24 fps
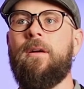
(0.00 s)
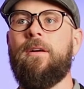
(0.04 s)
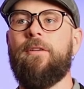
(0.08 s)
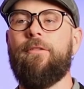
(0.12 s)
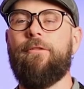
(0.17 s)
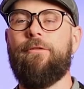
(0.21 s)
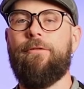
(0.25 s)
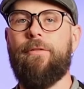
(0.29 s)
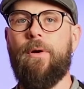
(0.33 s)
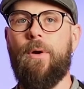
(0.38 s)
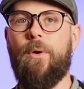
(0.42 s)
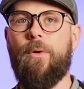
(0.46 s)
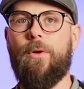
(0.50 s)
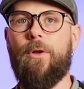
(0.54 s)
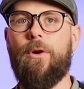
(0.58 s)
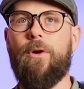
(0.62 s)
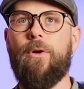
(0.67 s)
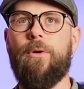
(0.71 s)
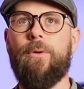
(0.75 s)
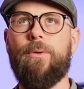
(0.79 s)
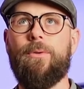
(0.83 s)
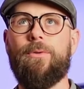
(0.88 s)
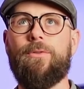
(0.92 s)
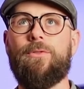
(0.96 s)

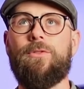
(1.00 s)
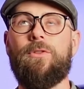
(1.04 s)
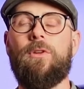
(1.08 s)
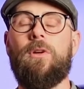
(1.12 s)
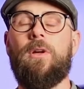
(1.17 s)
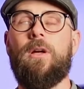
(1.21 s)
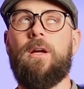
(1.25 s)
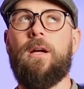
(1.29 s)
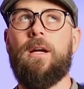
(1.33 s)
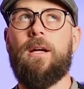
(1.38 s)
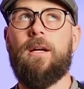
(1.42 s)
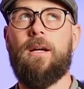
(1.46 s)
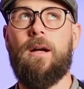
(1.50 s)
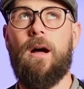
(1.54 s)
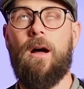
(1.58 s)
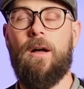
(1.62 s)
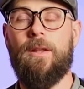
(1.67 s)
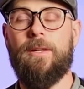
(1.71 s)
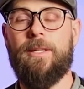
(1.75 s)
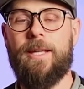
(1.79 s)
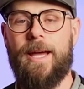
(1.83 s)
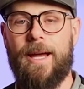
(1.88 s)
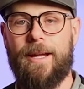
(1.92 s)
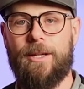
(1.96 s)
Photos
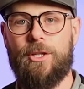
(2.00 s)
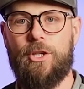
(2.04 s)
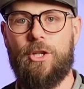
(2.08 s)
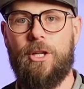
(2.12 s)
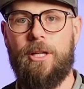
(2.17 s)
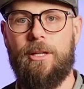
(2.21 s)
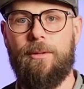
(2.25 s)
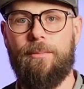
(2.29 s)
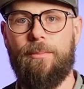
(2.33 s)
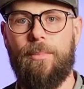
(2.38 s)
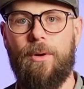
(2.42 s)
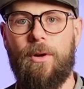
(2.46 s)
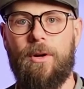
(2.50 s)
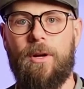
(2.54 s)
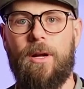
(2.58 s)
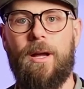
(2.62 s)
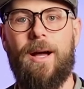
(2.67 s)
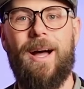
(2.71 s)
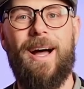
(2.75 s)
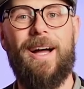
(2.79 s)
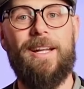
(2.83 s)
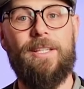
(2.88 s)
contact sheet book.